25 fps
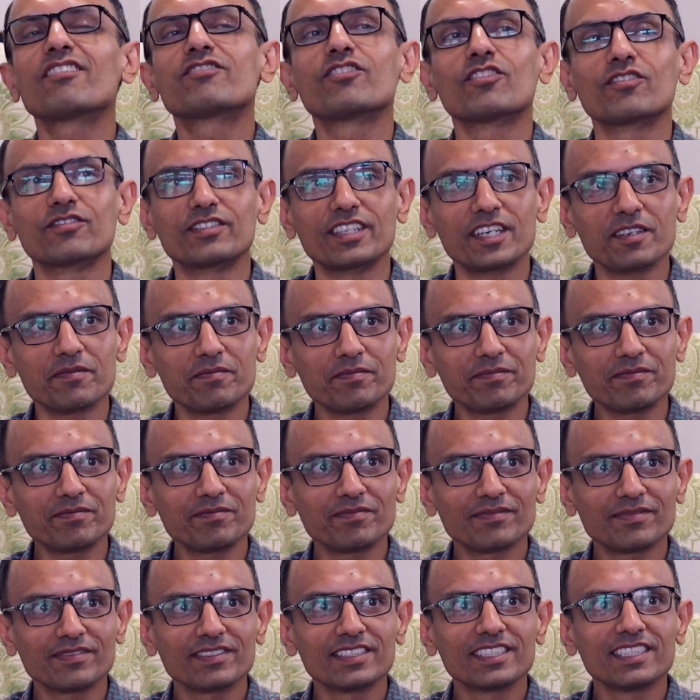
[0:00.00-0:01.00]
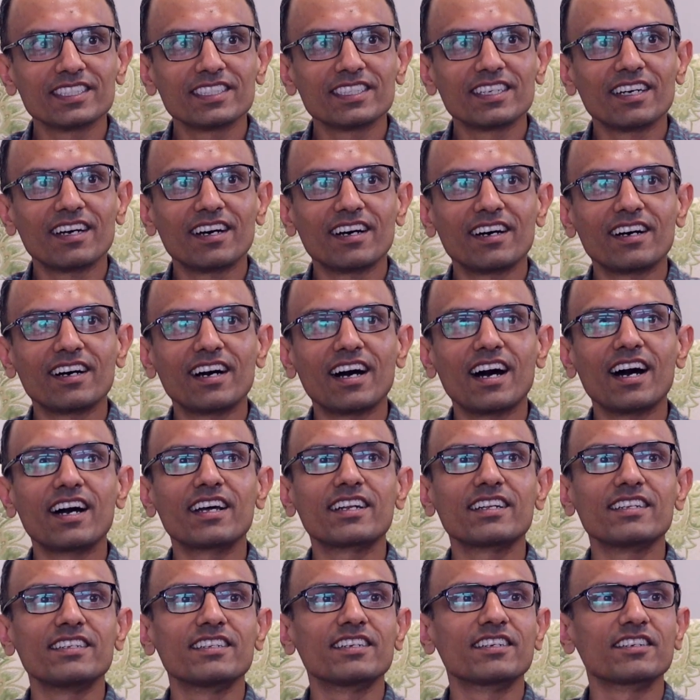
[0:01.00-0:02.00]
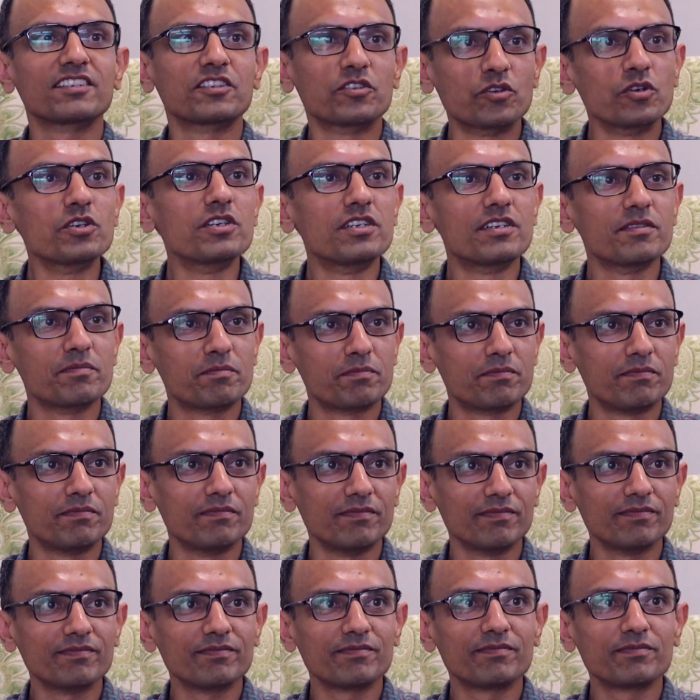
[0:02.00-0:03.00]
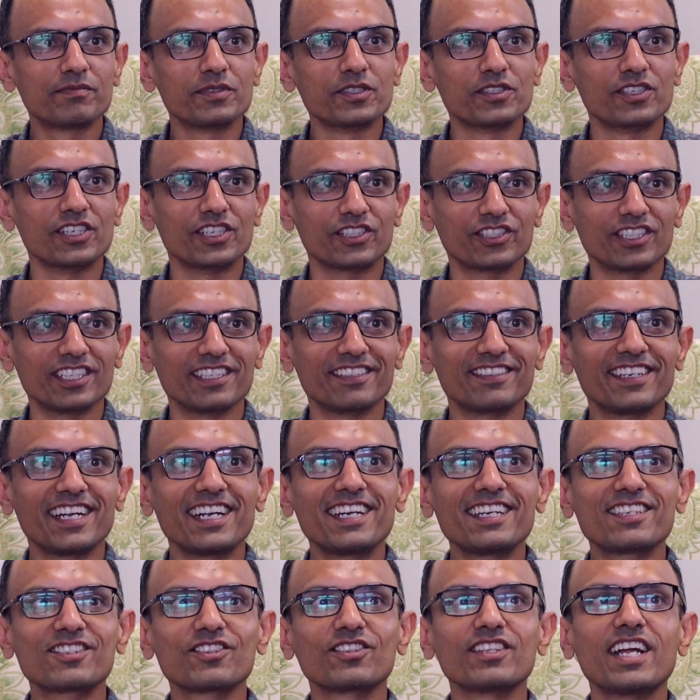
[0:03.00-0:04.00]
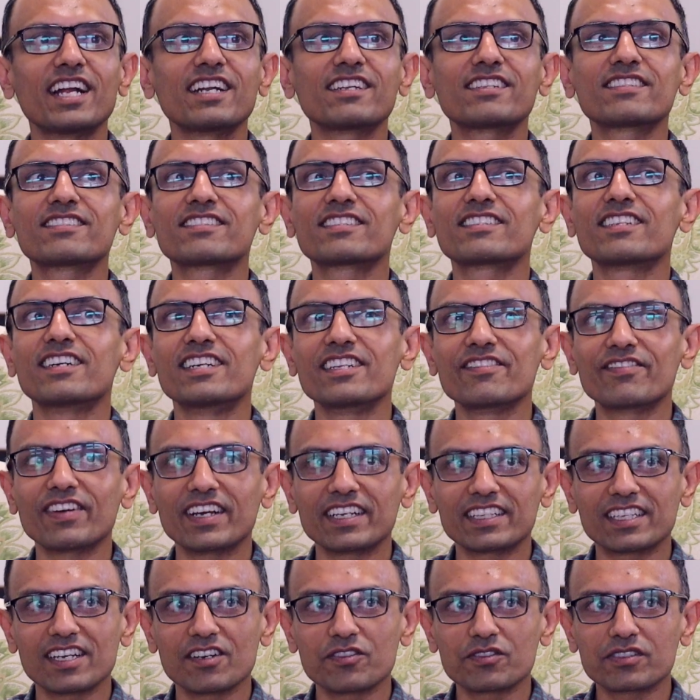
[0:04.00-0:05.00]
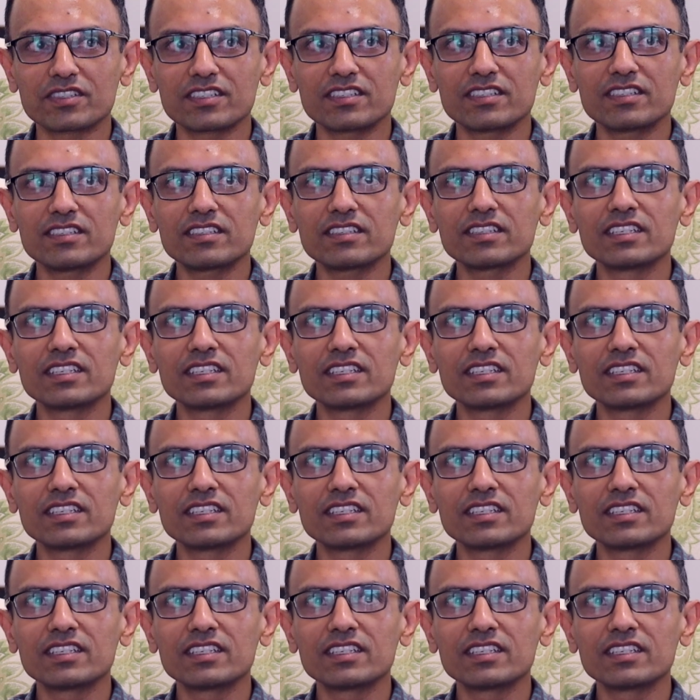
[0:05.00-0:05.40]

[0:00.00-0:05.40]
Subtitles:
of them are in a good position, right? So that's 35,000.